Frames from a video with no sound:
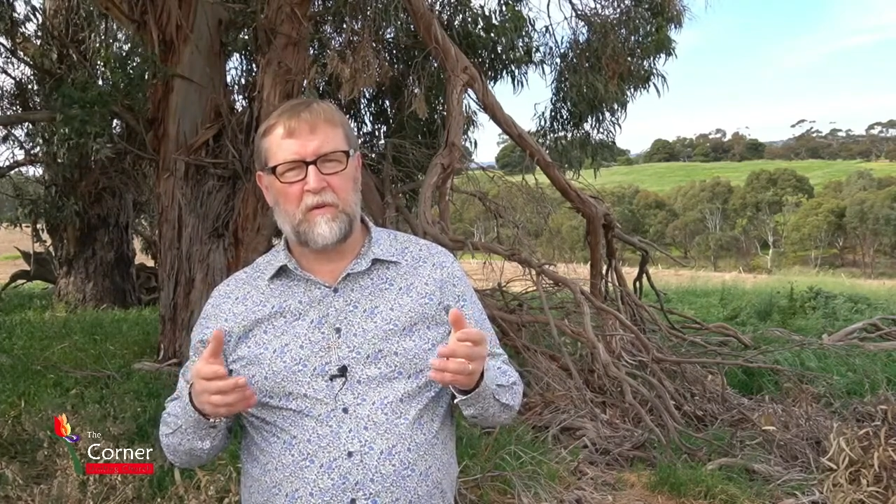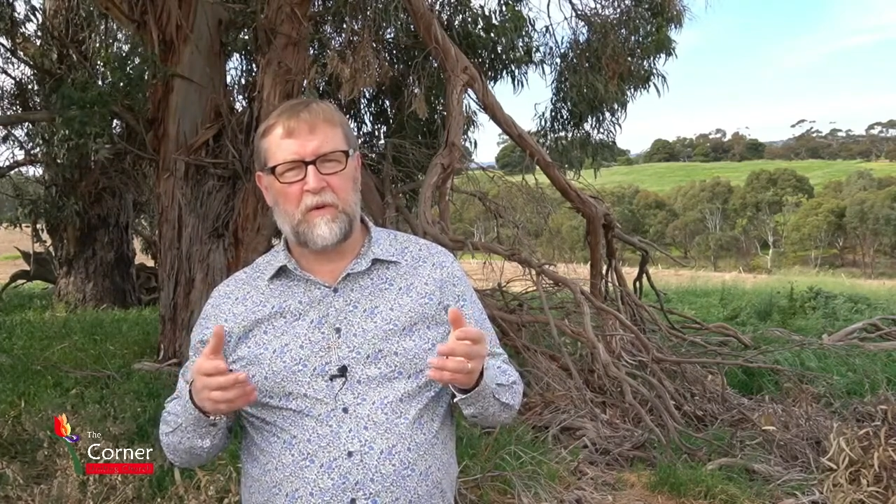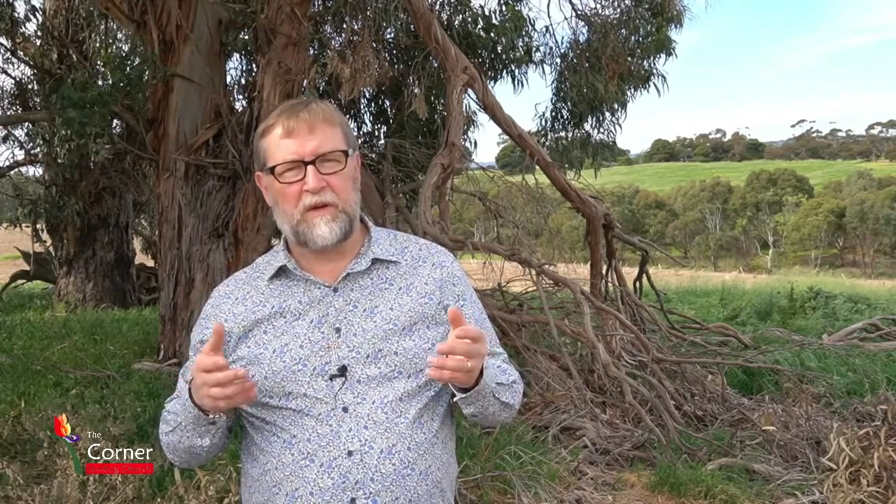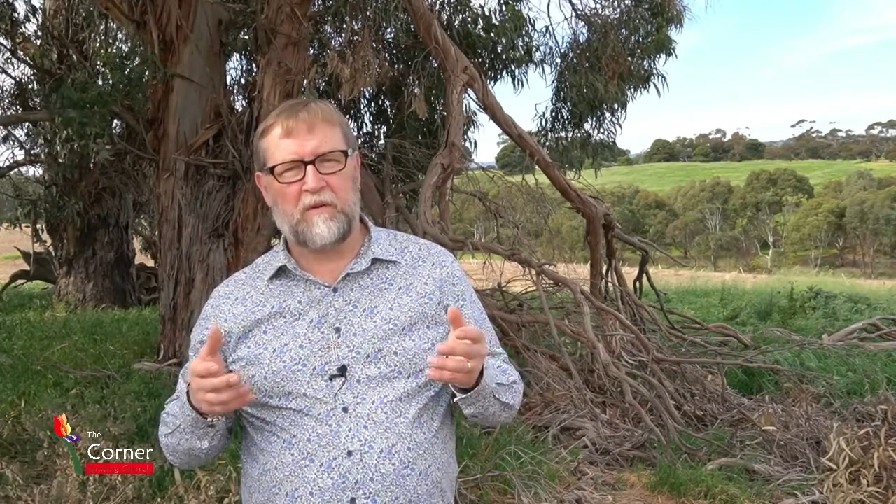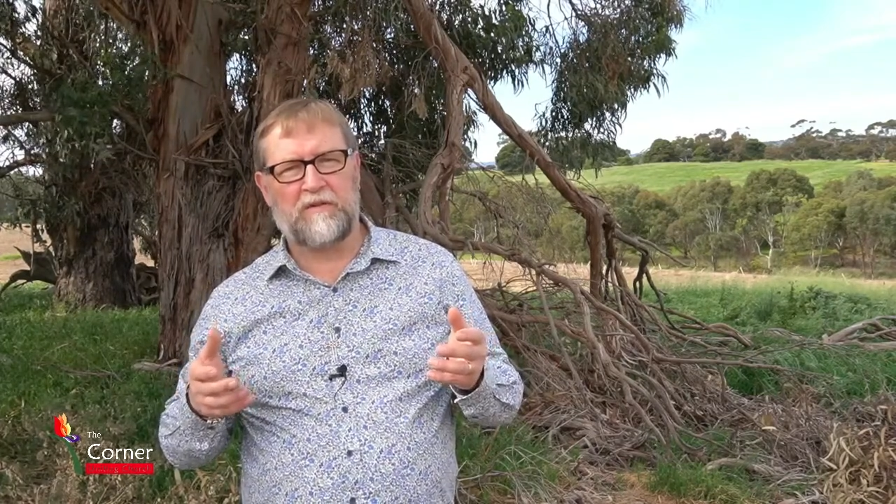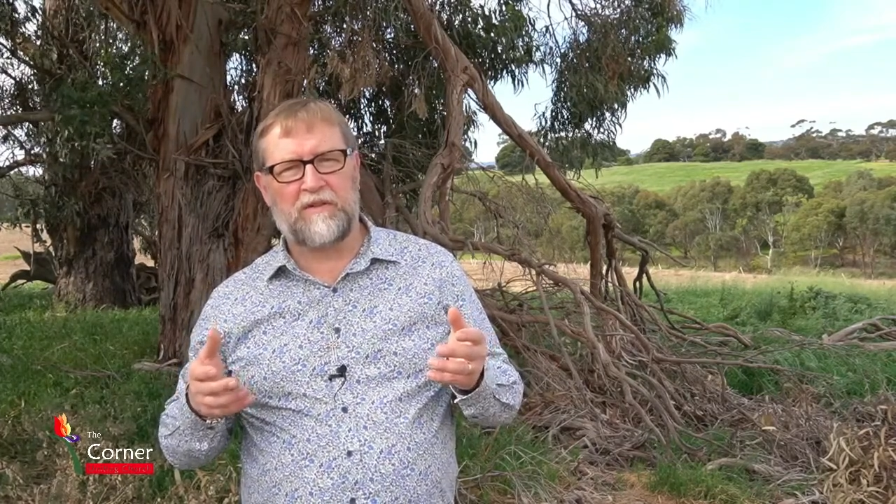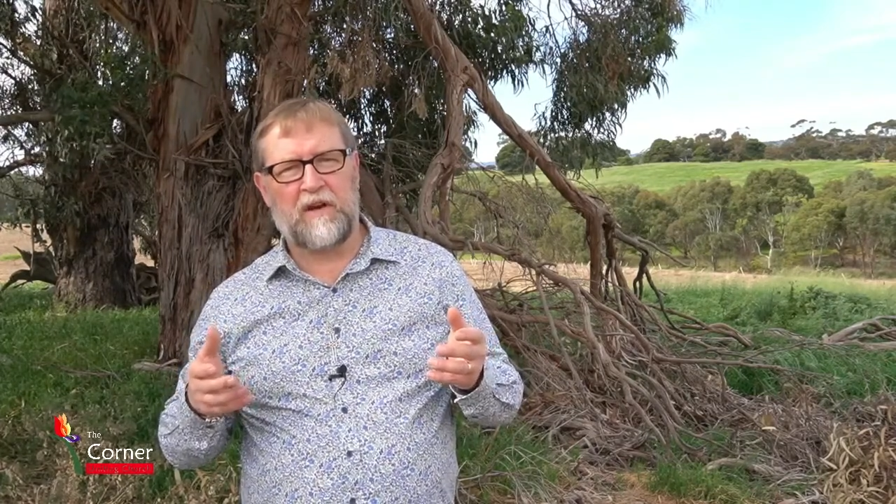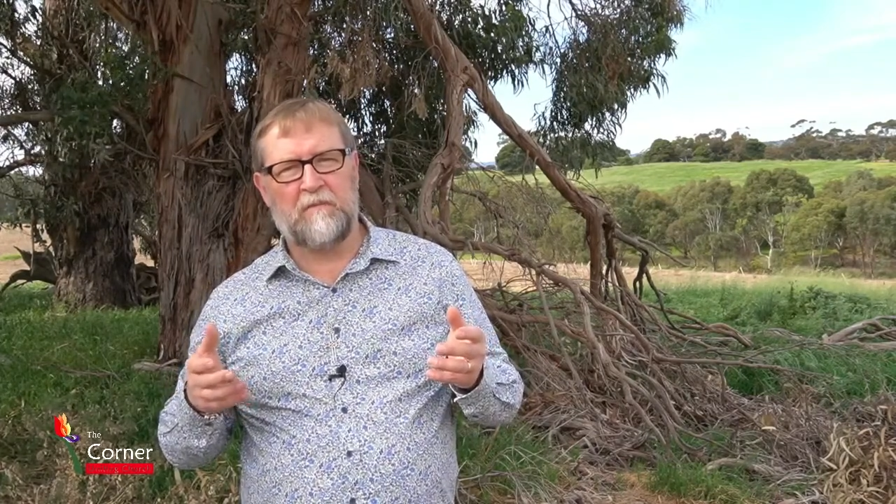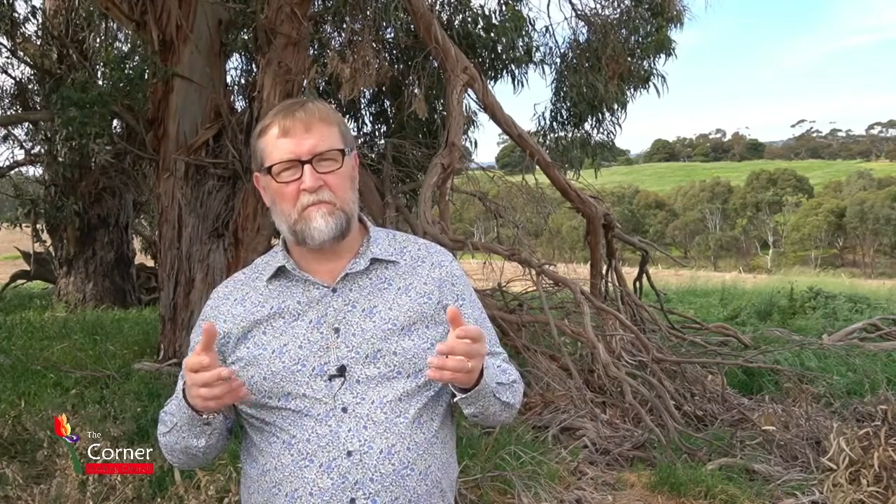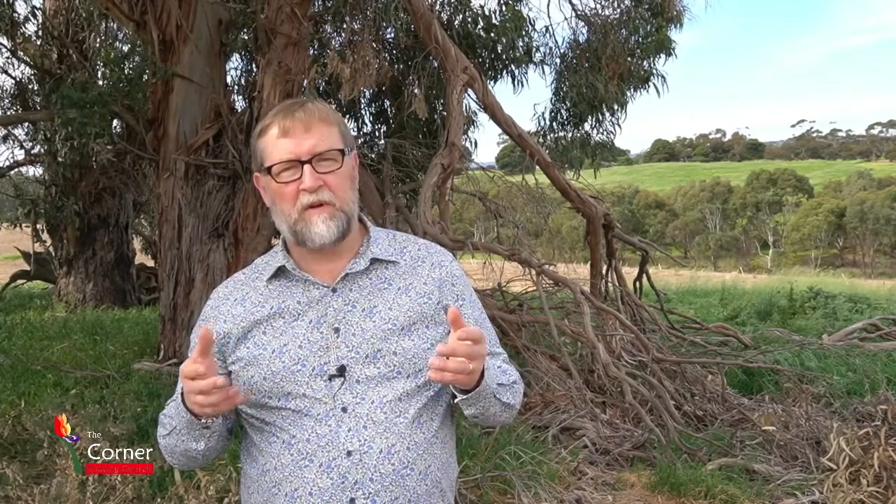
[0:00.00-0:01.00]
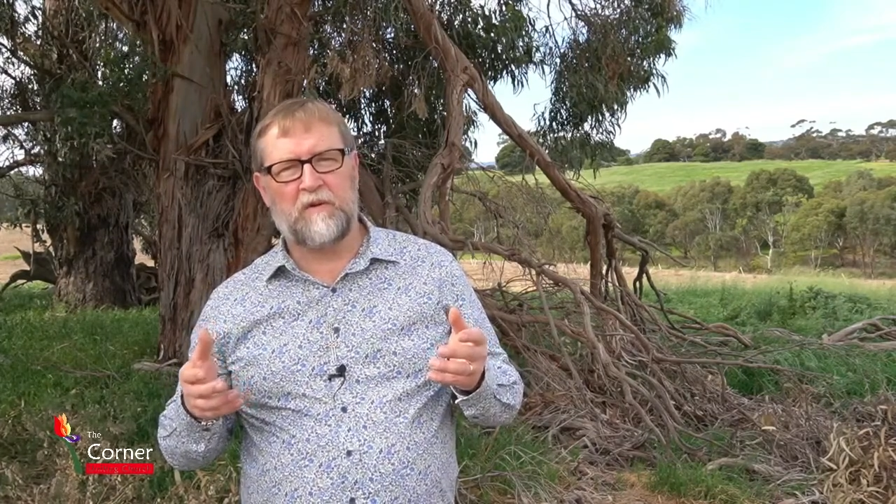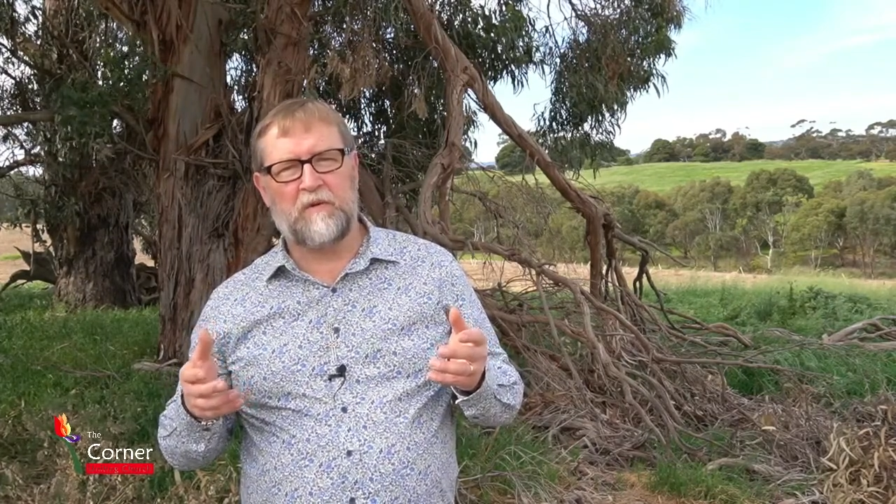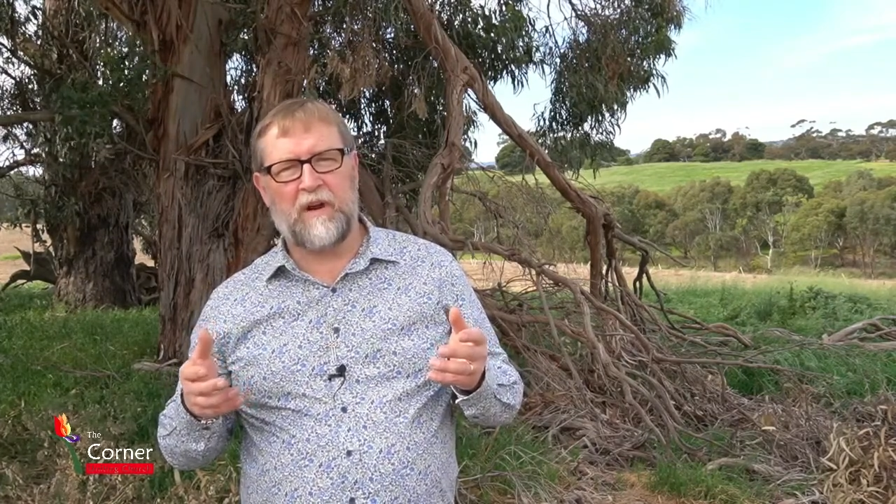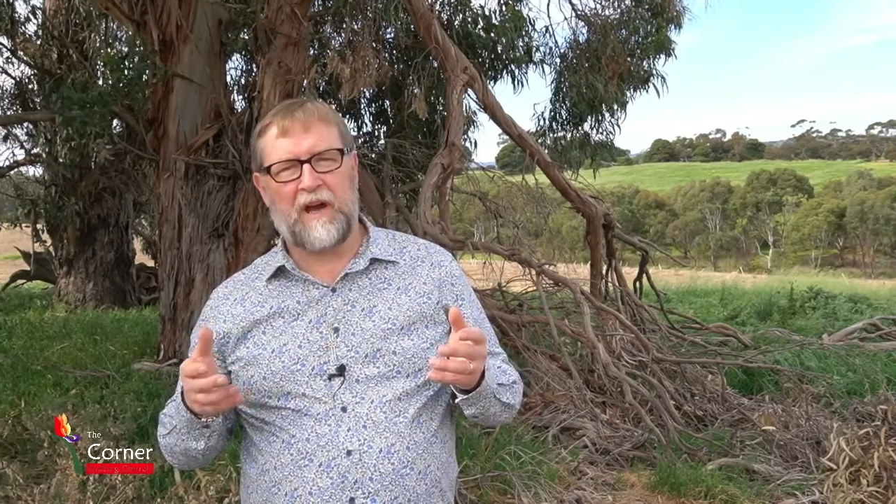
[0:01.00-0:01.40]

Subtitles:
We also build